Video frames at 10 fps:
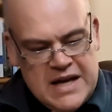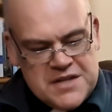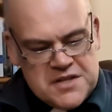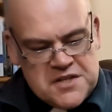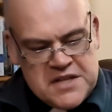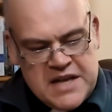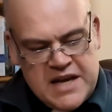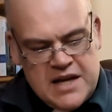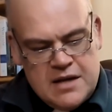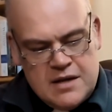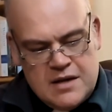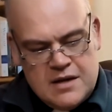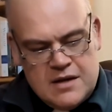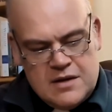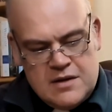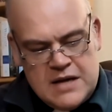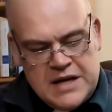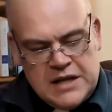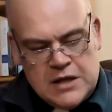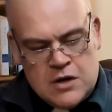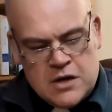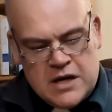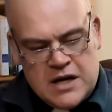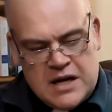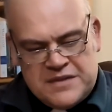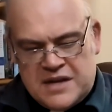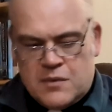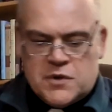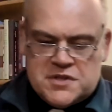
As I say, any longer and that